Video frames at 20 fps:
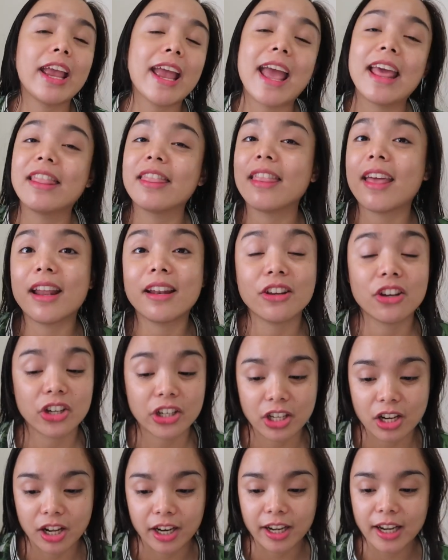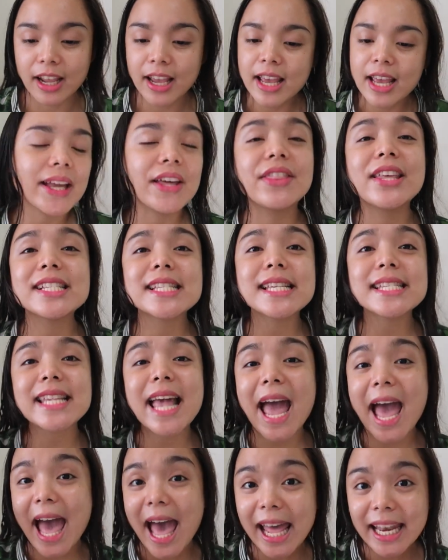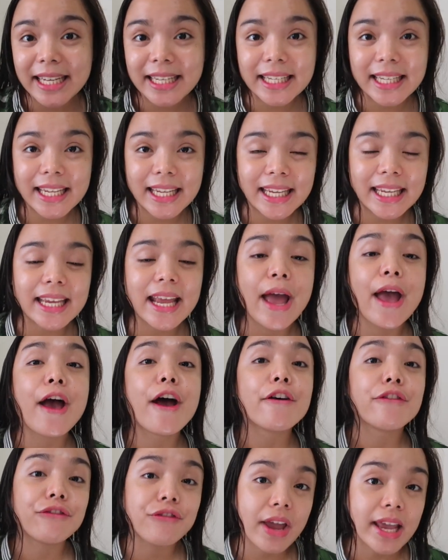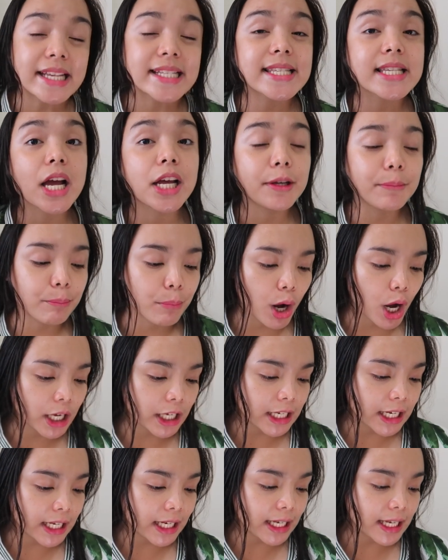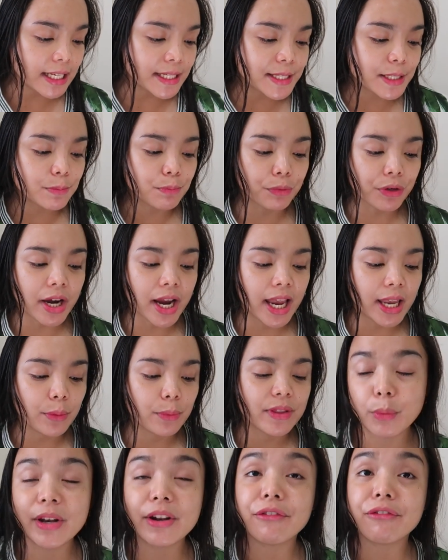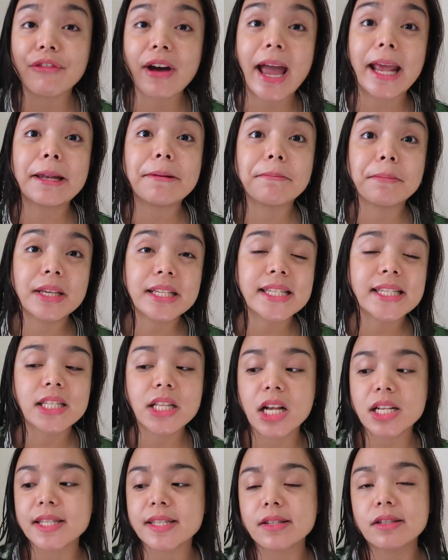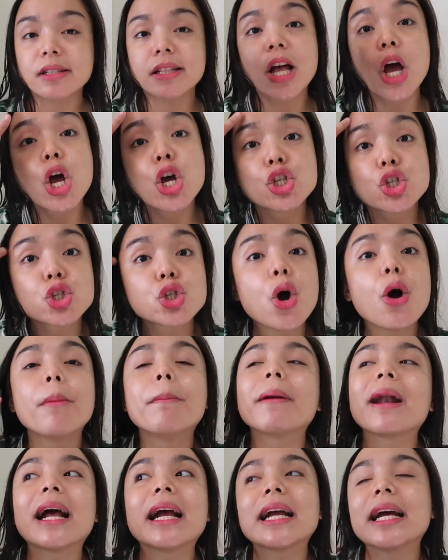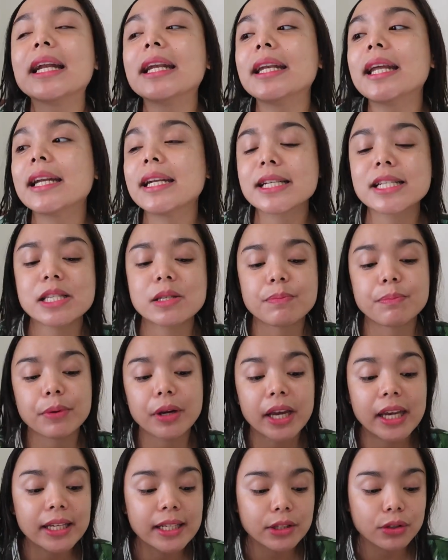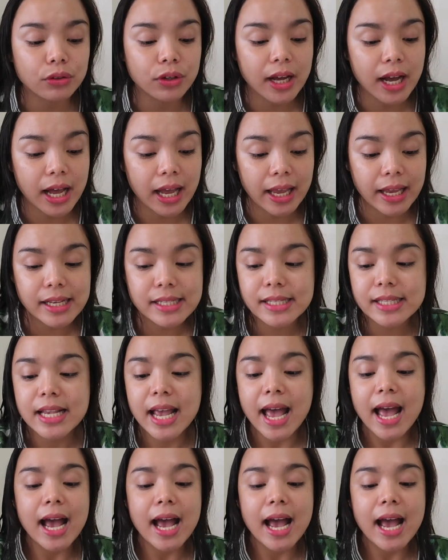and then you're done. This is a handy face and body spray with a fine mist nozzle. Sobrang ganda ng spray nito guys.